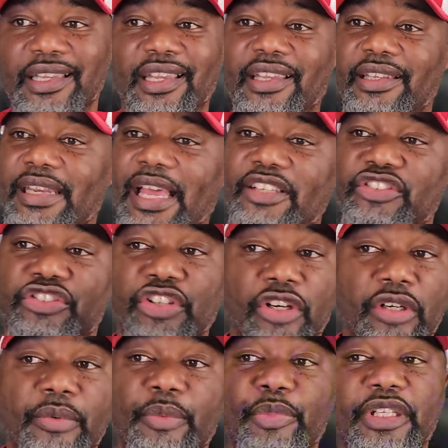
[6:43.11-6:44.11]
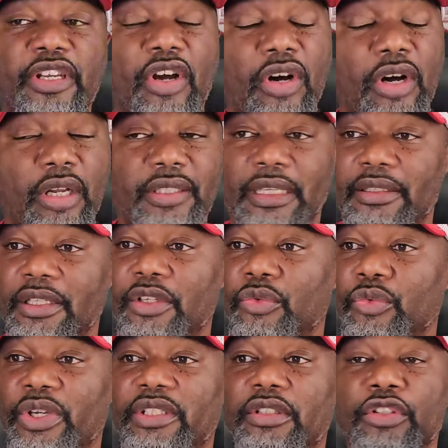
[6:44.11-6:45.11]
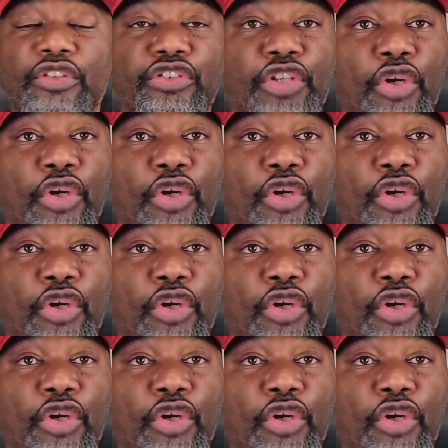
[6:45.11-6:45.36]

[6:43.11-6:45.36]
and that's Jeremy Bernard with